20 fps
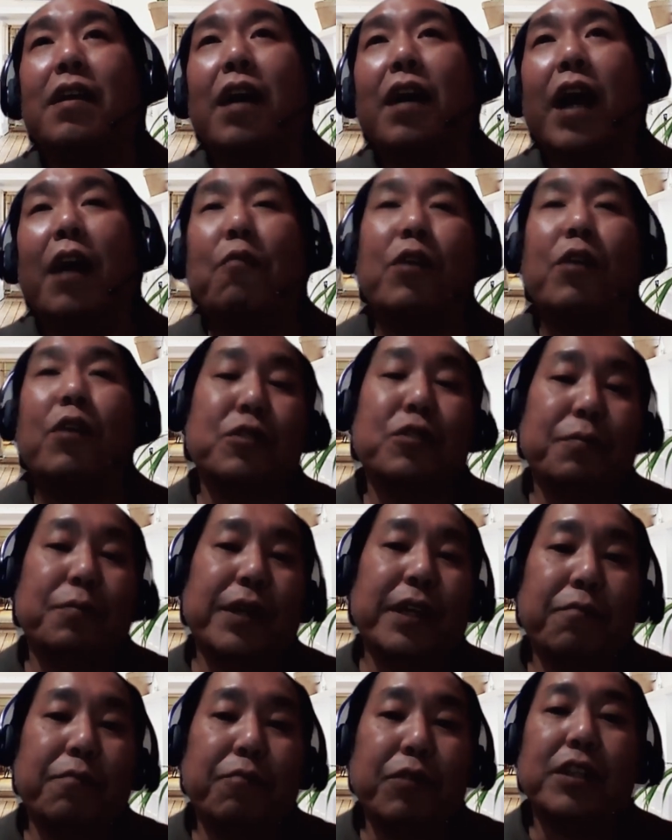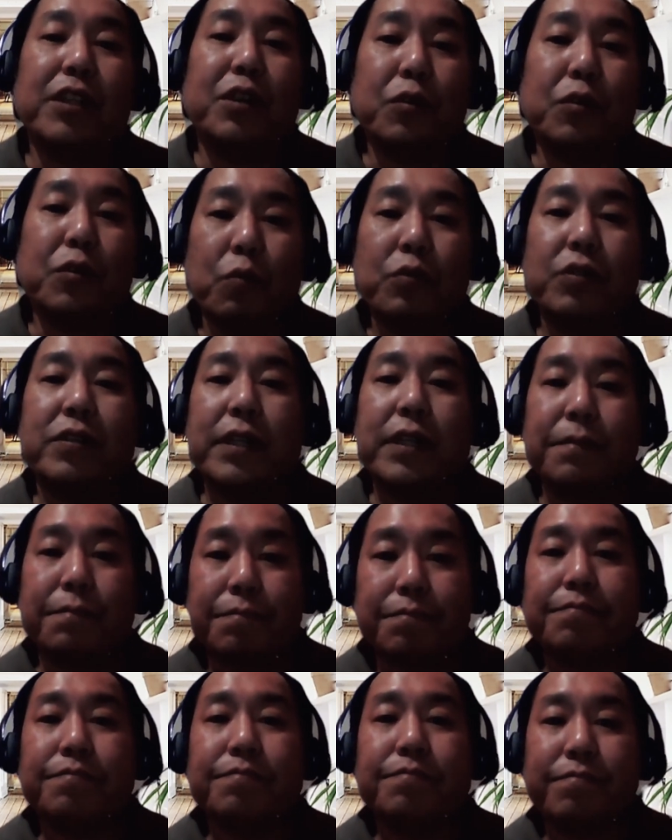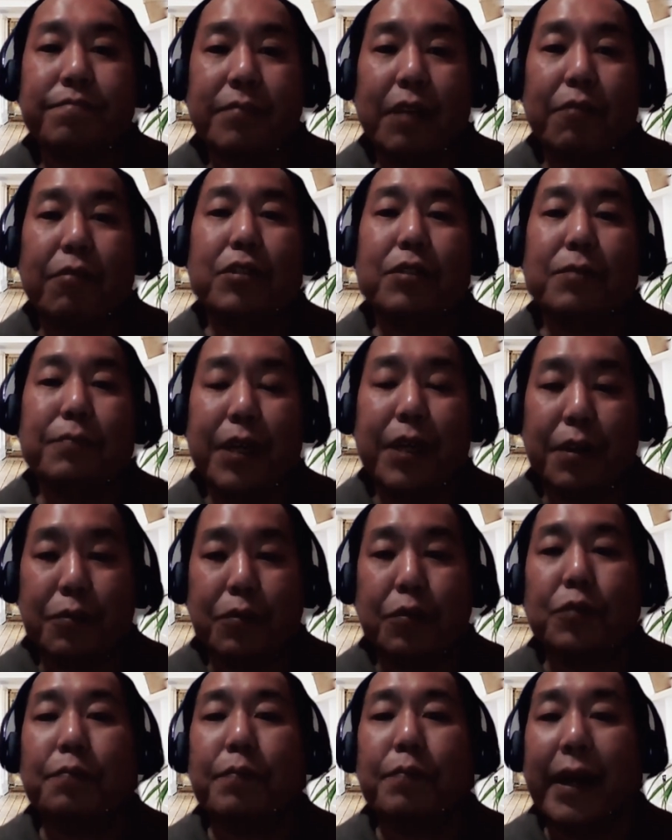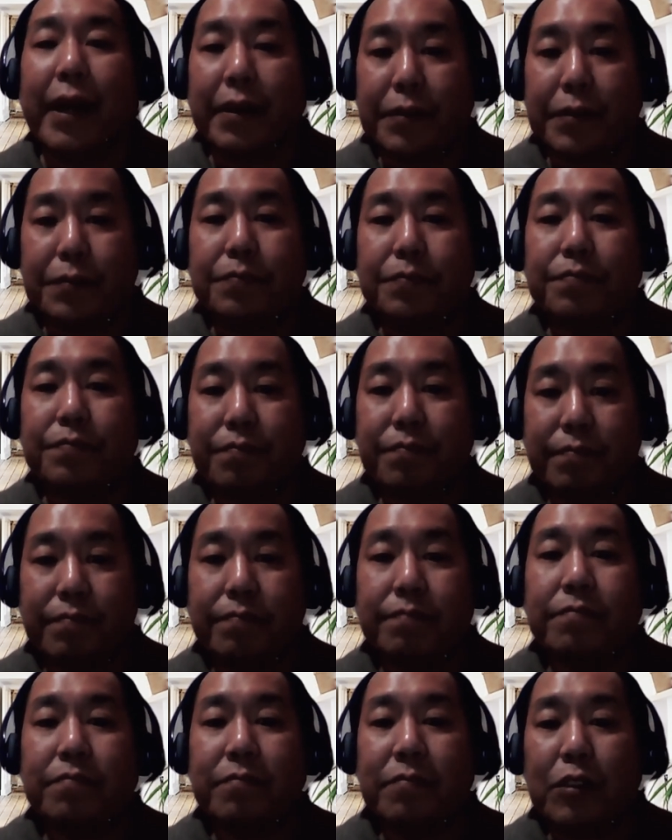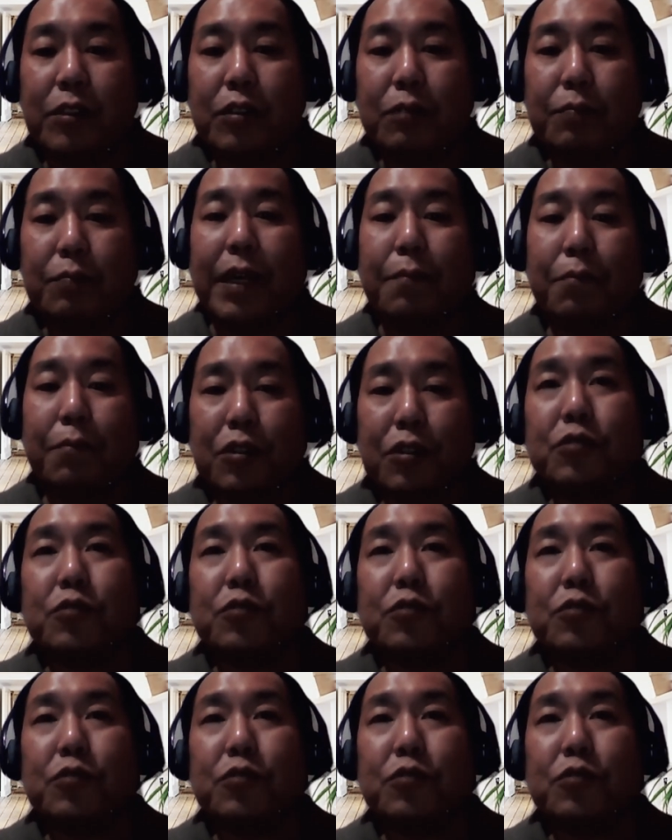I want to be with the growth team. I want to be a growth backer to be able to